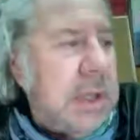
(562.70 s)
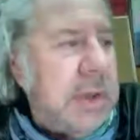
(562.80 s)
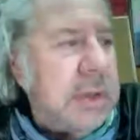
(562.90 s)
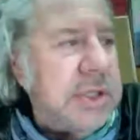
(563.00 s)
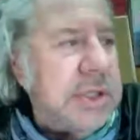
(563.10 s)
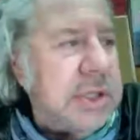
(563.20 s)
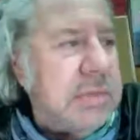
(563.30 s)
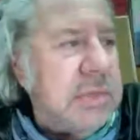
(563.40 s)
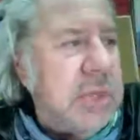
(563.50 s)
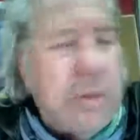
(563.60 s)
They're
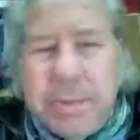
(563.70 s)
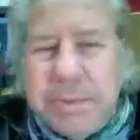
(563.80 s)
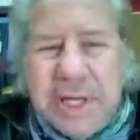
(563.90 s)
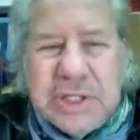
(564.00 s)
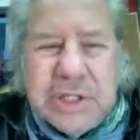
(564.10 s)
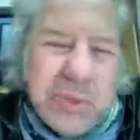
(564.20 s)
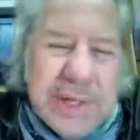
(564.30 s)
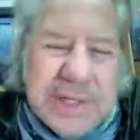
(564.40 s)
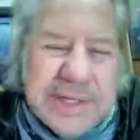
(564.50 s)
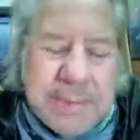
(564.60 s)
just human beings
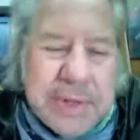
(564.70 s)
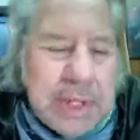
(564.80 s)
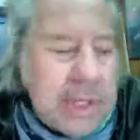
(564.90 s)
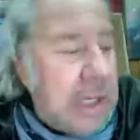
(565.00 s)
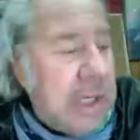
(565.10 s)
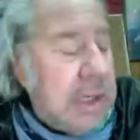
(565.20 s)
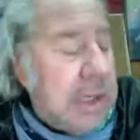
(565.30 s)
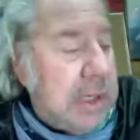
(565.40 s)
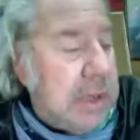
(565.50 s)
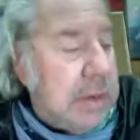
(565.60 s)
doing something.
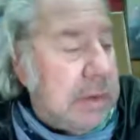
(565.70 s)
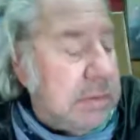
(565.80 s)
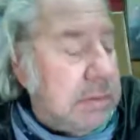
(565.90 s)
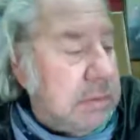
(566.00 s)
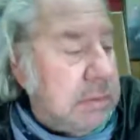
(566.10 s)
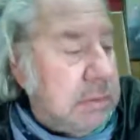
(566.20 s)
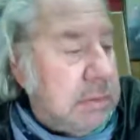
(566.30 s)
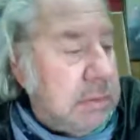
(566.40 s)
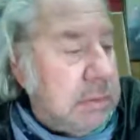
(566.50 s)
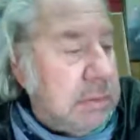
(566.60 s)
Um,
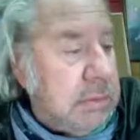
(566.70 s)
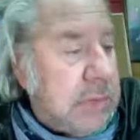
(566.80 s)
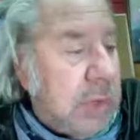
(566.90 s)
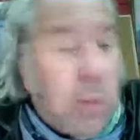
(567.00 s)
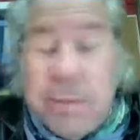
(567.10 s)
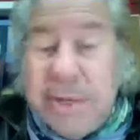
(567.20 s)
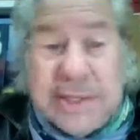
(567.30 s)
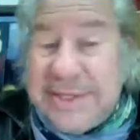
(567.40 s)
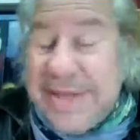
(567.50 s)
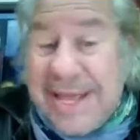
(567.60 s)
a
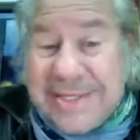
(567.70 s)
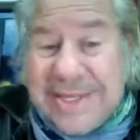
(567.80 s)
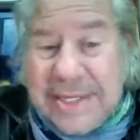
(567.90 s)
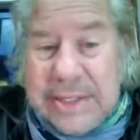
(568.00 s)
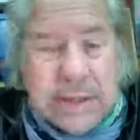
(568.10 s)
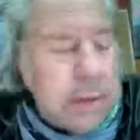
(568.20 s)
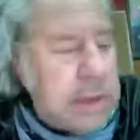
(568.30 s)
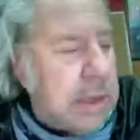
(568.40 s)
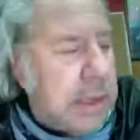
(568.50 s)
woman's dancing.